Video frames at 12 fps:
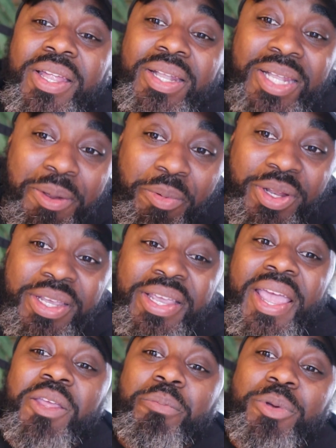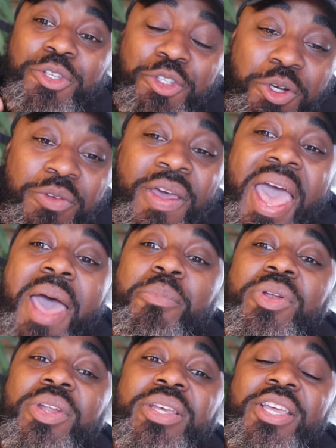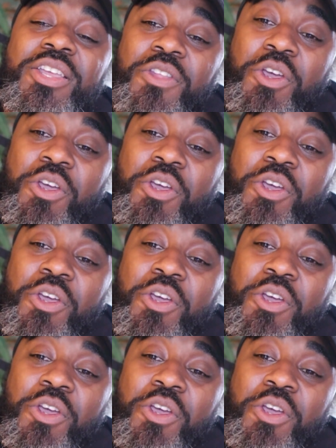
liberty, and the pursuit of happiness.